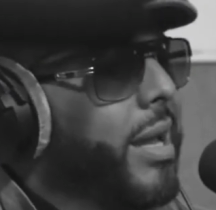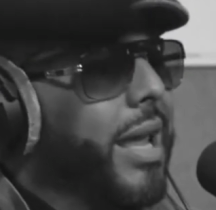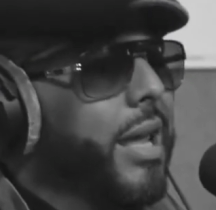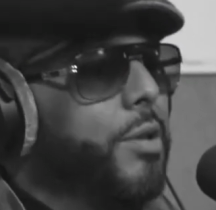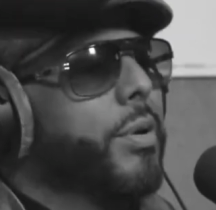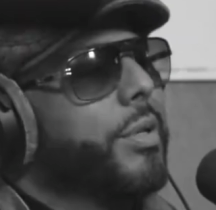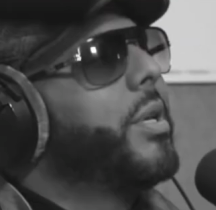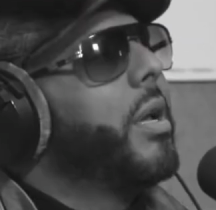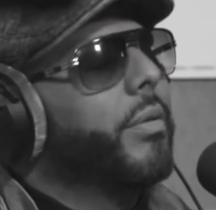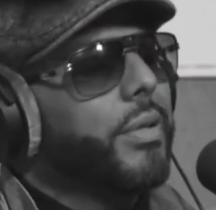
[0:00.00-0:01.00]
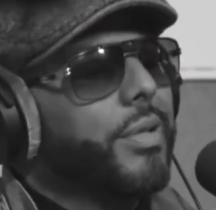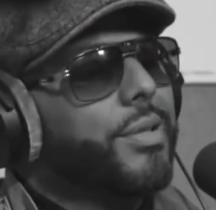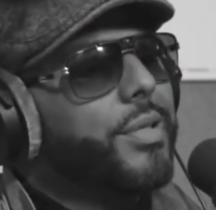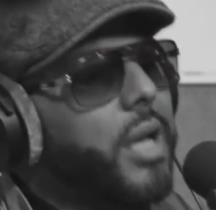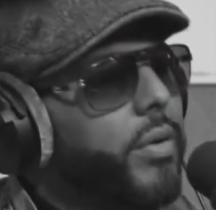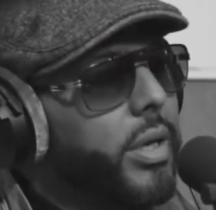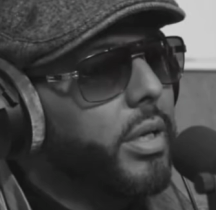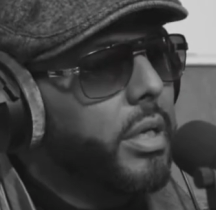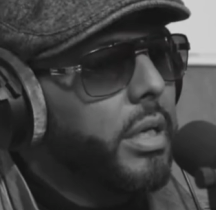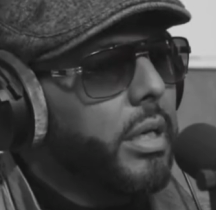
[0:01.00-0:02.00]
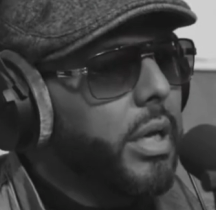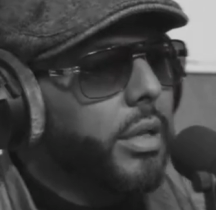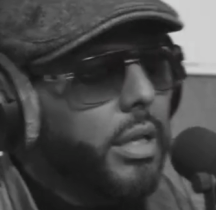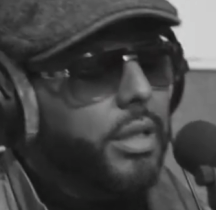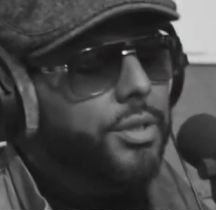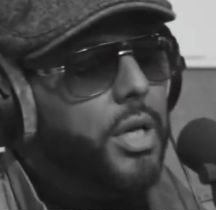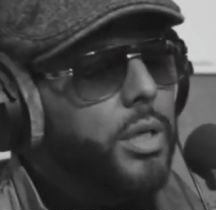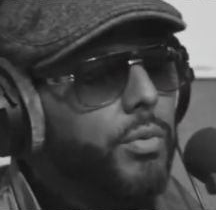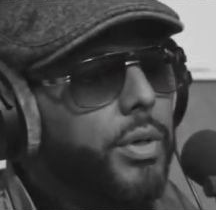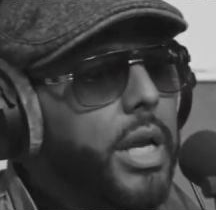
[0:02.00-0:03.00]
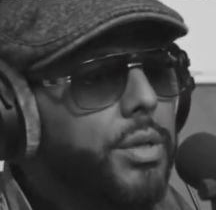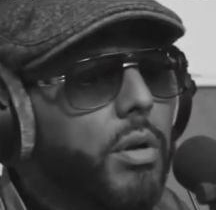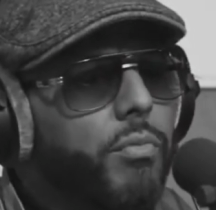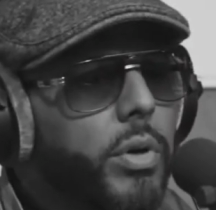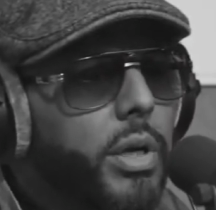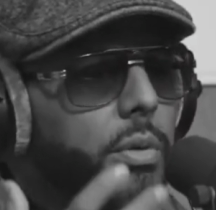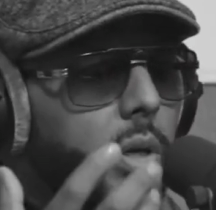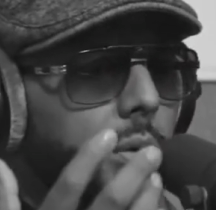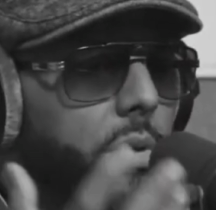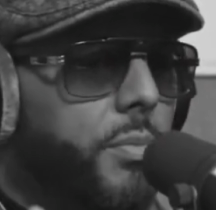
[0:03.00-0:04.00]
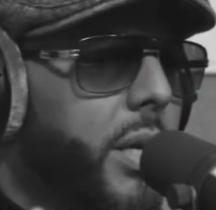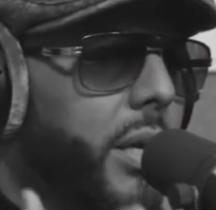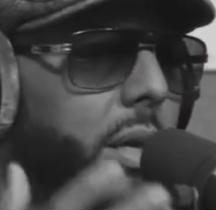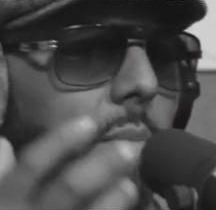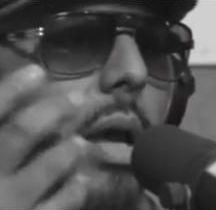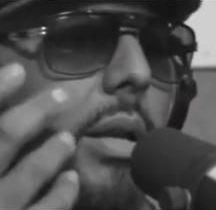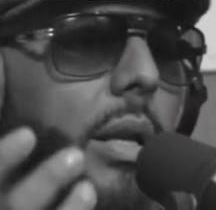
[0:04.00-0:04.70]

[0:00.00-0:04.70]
you could tell the sincerity and the genuine nature of what he was speaking about, and it